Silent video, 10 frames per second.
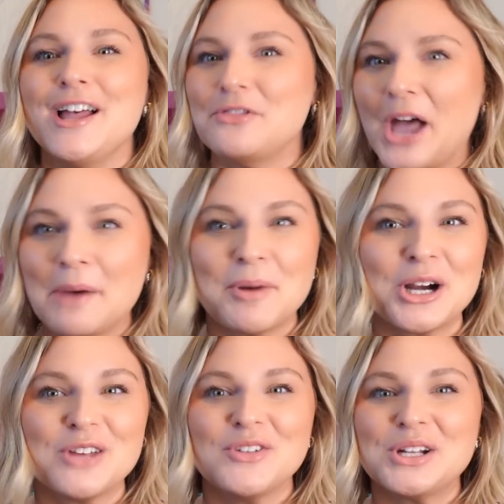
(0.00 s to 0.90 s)
that
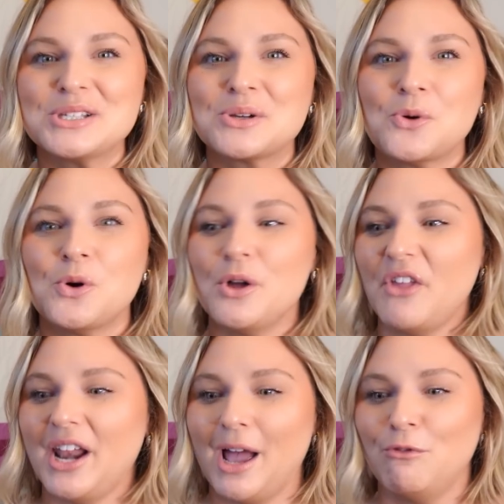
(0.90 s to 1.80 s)
part of it is cool
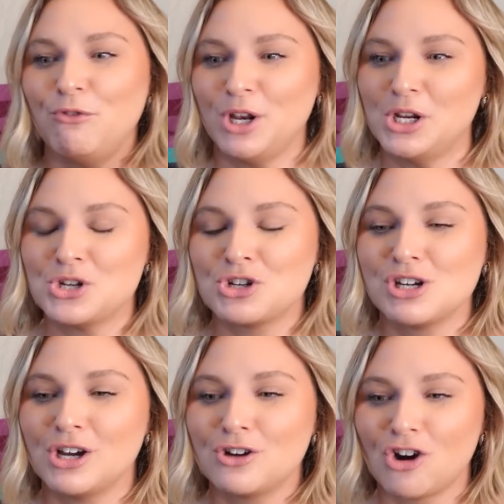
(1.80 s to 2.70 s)
that I finished
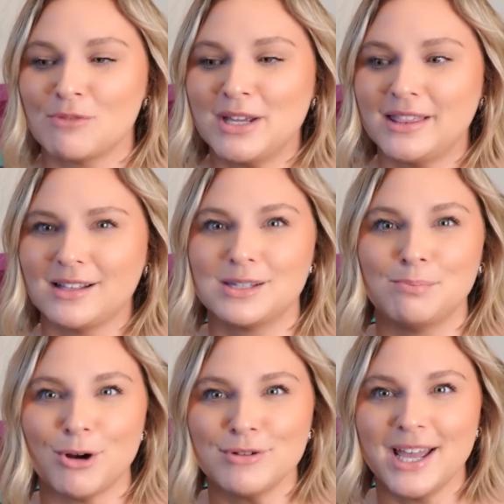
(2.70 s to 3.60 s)
a garment that's a
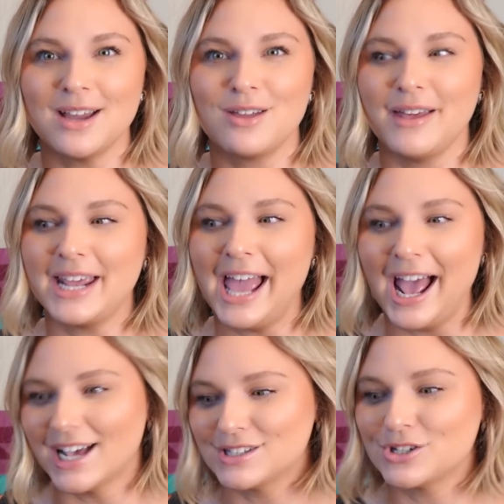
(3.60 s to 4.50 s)
boat neck, like
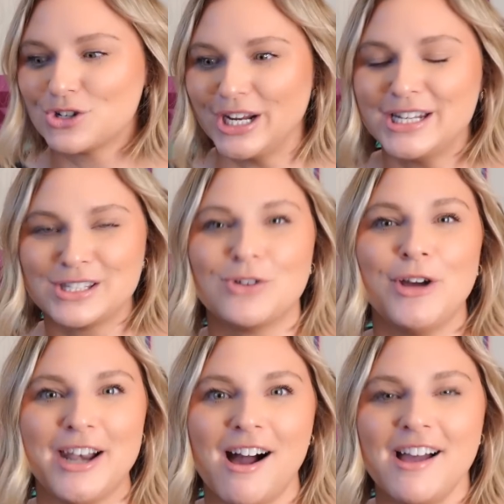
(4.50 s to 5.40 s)
as a trend is
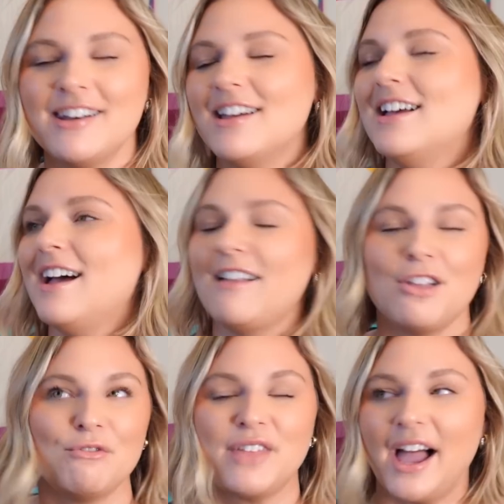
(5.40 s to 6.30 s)
going on. I
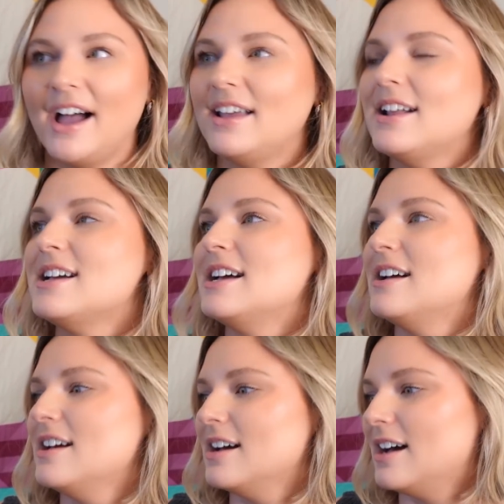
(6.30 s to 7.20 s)
love that.
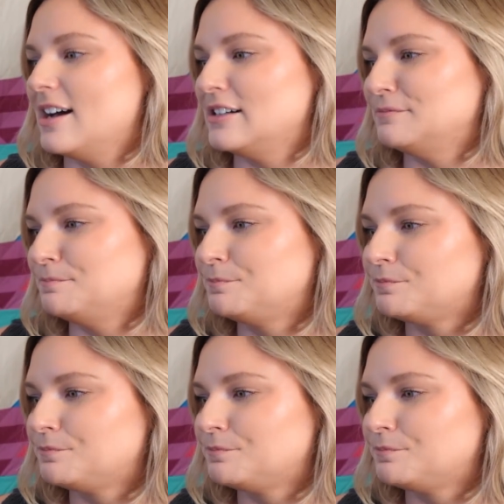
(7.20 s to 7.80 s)
But